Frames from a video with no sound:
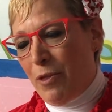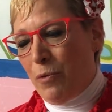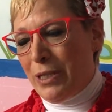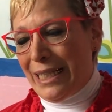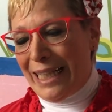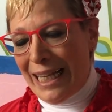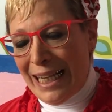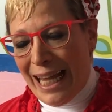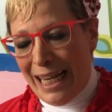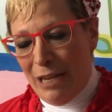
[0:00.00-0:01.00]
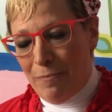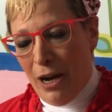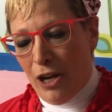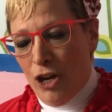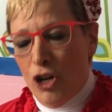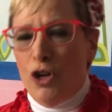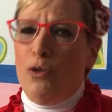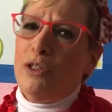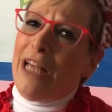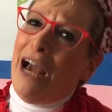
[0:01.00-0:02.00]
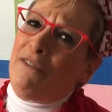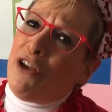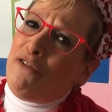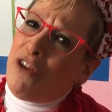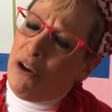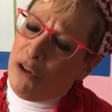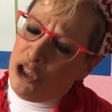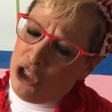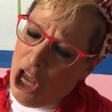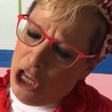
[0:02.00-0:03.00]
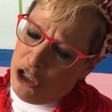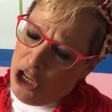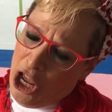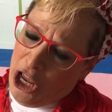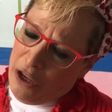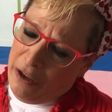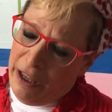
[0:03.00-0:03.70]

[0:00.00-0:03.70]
there was a little ladybug who was having a very sad day.